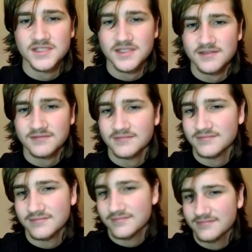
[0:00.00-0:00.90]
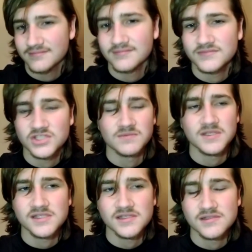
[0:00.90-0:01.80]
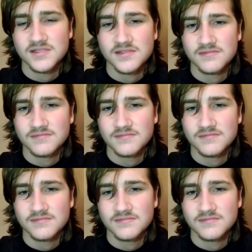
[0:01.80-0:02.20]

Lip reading: it just makes things